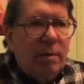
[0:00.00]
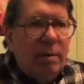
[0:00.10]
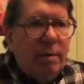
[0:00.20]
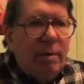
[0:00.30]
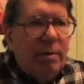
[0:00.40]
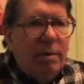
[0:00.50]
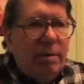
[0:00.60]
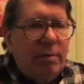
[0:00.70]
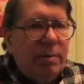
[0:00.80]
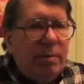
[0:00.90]
Well, they were
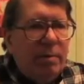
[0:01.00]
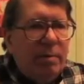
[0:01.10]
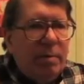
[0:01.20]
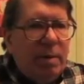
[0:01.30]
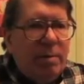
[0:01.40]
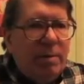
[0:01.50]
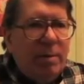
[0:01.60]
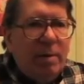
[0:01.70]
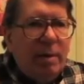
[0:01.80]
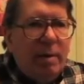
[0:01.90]
different types of
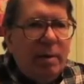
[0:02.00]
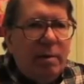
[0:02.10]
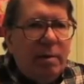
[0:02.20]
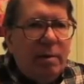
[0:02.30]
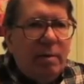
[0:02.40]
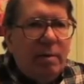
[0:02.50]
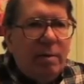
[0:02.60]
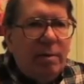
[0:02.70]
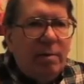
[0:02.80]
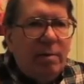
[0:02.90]
genetics. You know, there
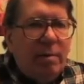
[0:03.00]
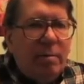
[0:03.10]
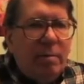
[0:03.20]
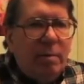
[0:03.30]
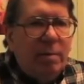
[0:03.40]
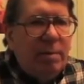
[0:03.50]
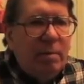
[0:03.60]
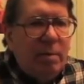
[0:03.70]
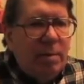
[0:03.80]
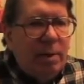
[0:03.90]
was the
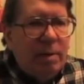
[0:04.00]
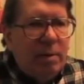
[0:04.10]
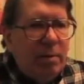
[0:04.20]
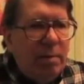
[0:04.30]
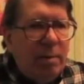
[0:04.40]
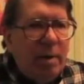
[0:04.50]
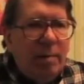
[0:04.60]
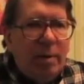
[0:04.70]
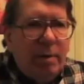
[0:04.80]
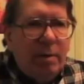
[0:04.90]
Dobzhansky was a
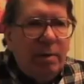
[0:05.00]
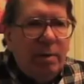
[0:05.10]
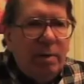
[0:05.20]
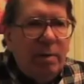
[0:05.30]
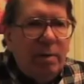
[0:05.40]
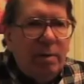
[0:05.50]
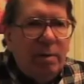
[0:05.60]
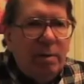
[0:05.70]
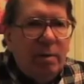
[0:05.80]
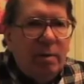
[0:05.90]
population
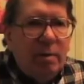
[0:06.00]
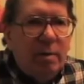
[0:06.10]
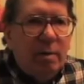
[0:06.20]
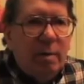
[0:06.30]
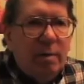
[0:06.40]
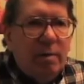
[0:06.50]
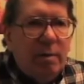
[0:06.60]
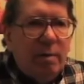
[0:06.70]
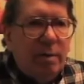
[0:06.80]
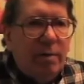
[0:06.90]
geneticist, and
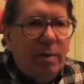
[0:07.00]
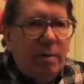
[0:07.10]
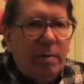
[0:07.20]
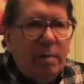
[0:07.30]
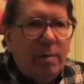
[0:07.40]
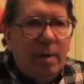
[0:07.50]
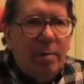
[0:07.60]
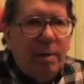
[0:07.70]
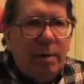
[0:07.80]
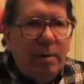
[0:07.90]
so everything was
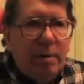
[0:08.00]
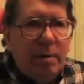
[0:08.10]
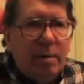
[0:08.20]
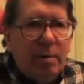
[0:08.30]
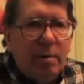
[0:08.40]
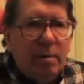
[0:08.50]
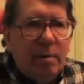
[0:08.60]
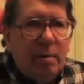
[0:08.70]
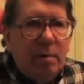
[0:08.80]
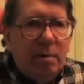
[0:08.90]
populations and
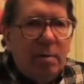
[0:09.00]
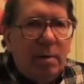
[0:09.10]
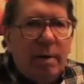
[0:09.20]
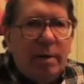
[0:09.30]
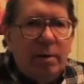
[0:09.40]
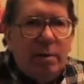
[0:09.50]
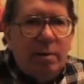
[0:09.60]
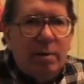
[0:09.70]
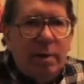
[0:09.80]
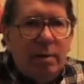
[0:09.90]
selection
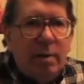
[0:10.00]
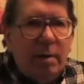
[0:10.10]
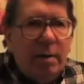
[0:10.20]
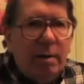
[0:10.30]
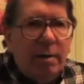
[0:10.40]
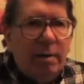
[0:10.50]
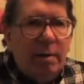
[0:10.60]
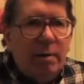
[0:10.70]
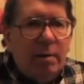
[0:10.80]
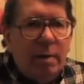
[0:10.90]
and that kind of
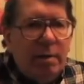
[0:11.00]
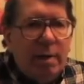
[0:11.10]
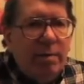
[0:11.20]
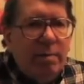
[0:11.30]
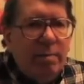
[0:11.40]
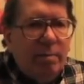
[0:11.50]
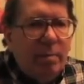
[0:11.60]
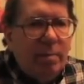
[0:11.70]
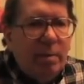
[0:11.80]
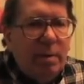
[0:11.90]
thing. So that's what
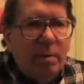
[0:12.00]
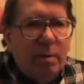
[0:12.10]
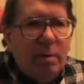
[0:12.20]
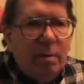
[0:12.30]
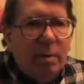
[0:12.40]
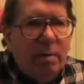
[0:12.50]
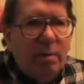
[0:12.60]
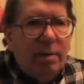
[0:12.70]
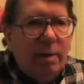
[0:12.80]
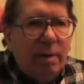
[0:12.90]
Pittendrigg knew. He didn't
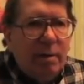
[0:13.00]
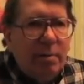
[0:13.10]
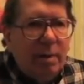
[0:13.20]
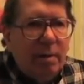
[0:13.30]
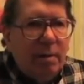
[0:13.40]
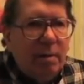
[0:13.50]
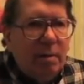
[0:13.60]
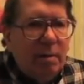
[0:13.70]
know anything about that.